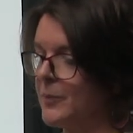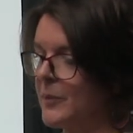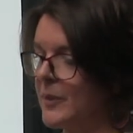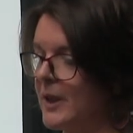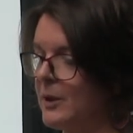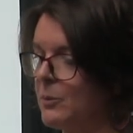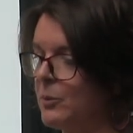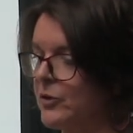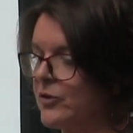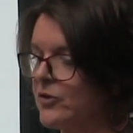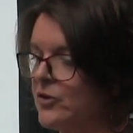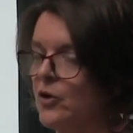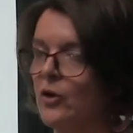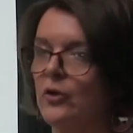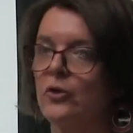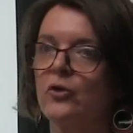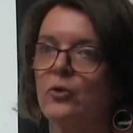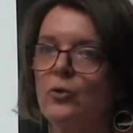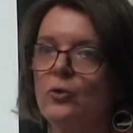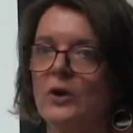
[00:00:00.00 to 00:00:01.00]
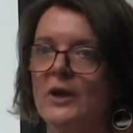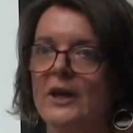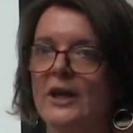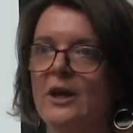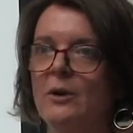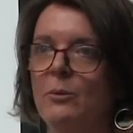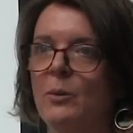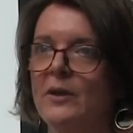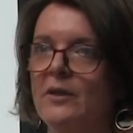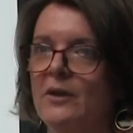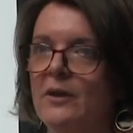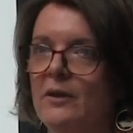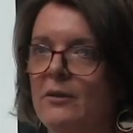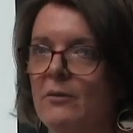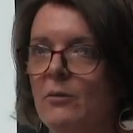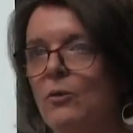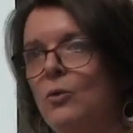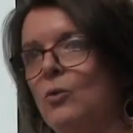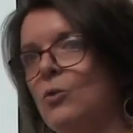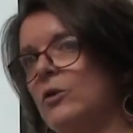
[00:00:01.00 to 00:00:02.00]
it was not at all clear
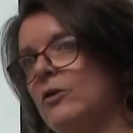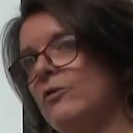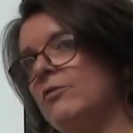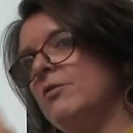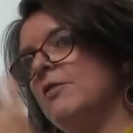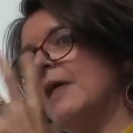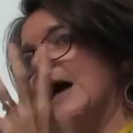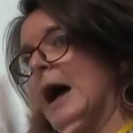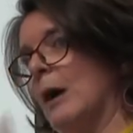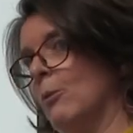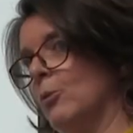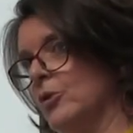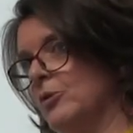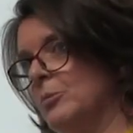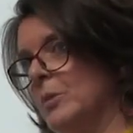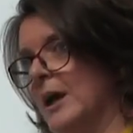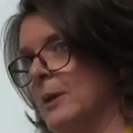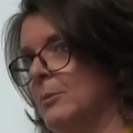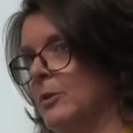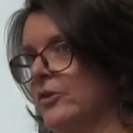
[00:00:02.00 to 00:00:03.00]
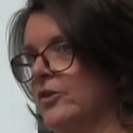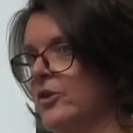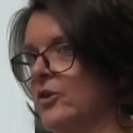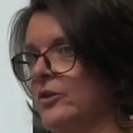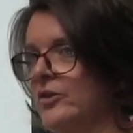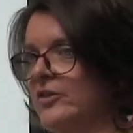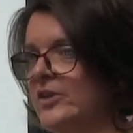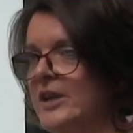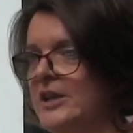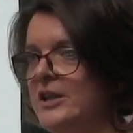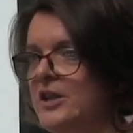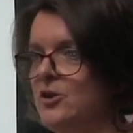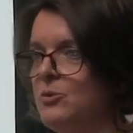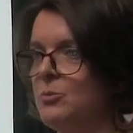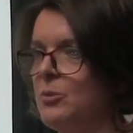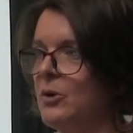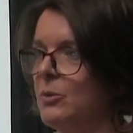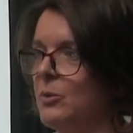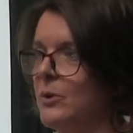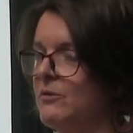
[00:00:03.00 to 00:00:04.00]
whether all of that would be able to continue,
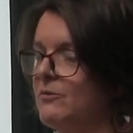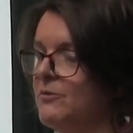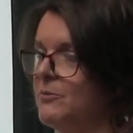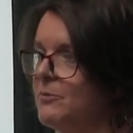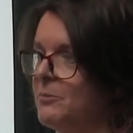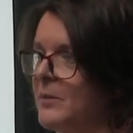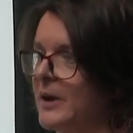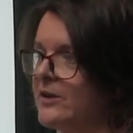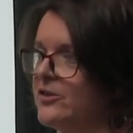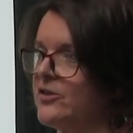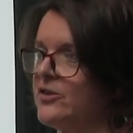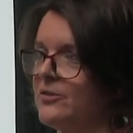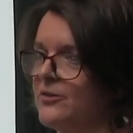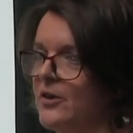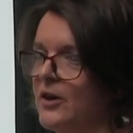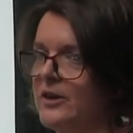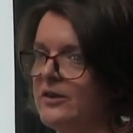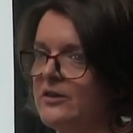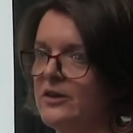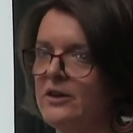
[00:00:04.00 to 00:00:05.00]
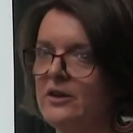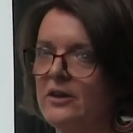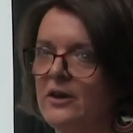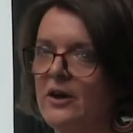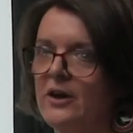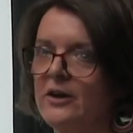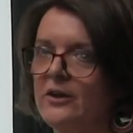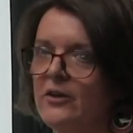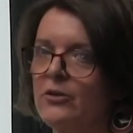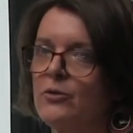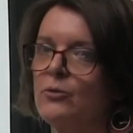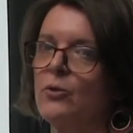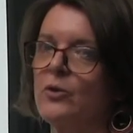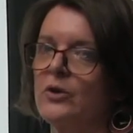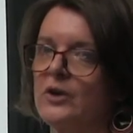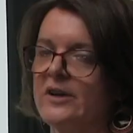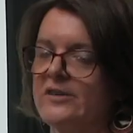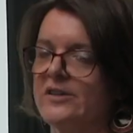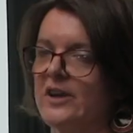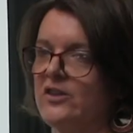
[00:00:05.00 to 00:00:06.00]
but we've managed to find another
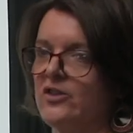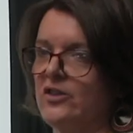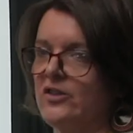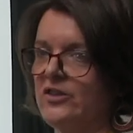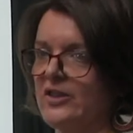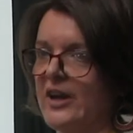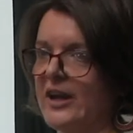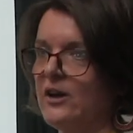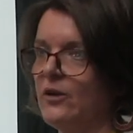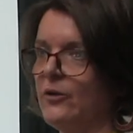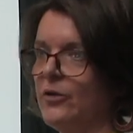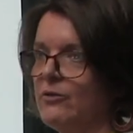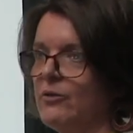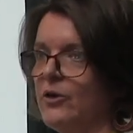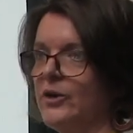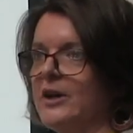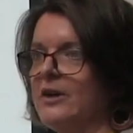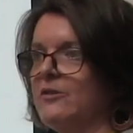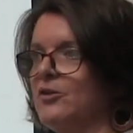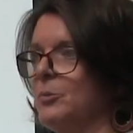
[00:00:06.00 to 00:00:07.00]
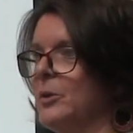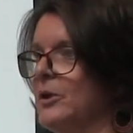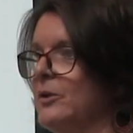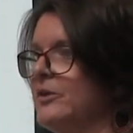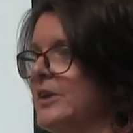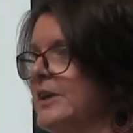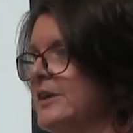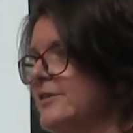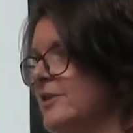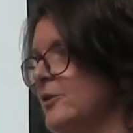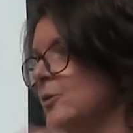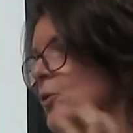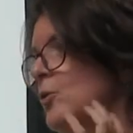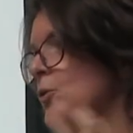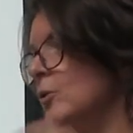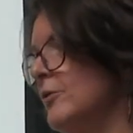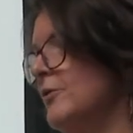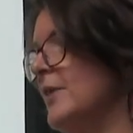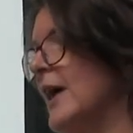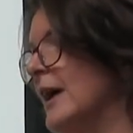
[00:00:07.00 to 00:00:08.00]
organisation to take on the running of the building, so
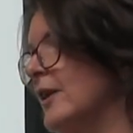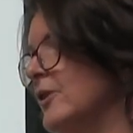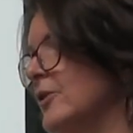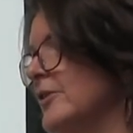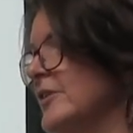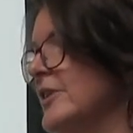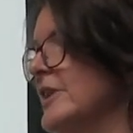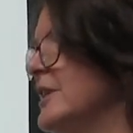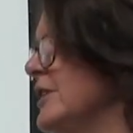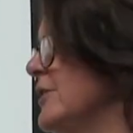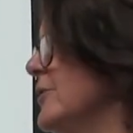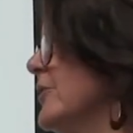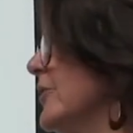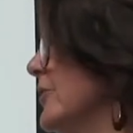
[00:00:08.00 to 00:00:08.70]
all of that continues